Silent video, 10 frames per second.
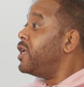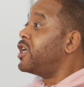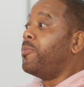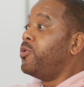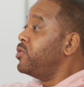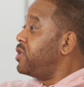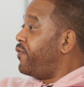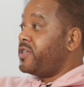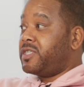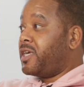a couple who's
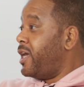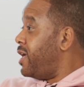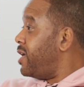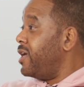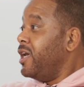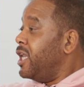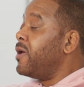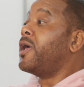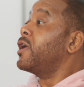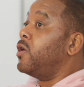sophisticated, and they're
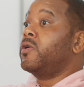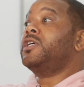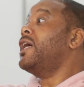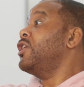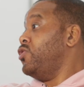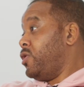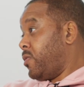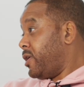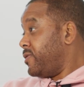like, no, this is how you do it.